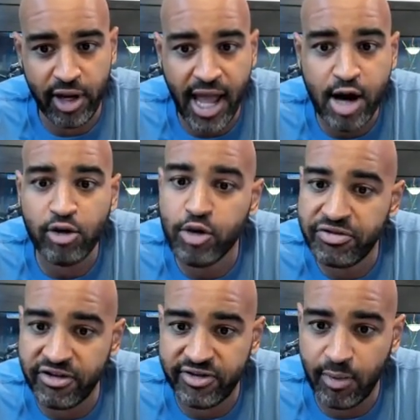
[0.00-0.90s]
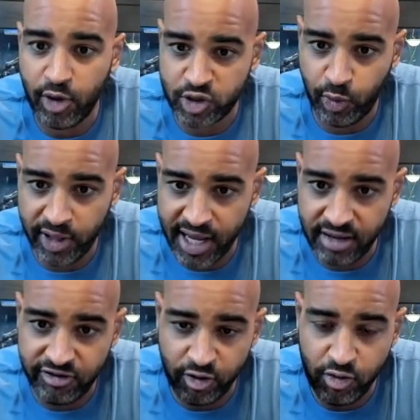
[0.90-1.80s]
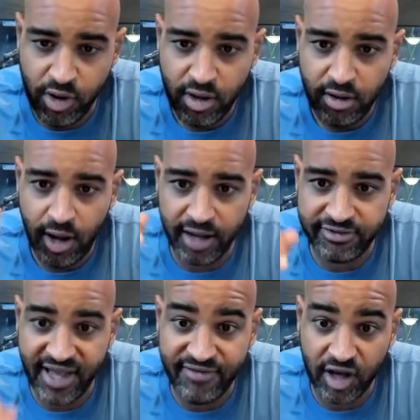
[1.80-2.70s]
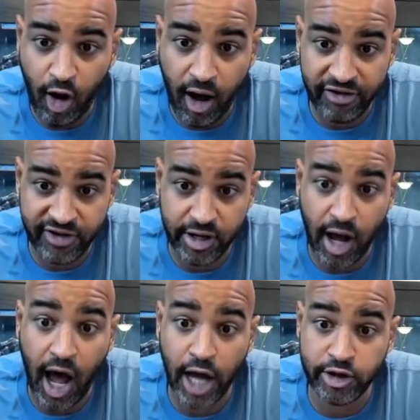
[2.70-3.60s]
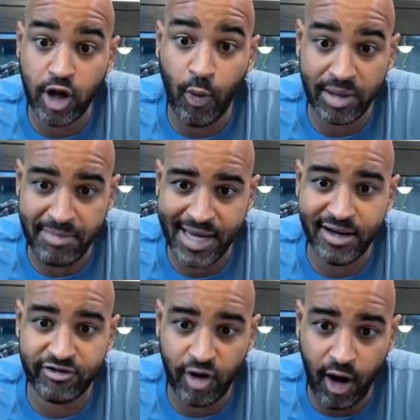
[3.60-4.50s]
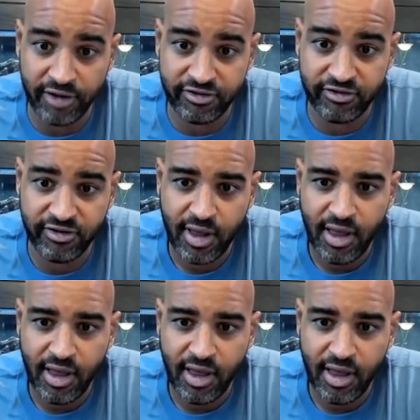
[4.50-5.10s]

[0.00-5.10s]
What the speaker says: air loop system, which we'll get into on saving costs and ongoing maintenance costs.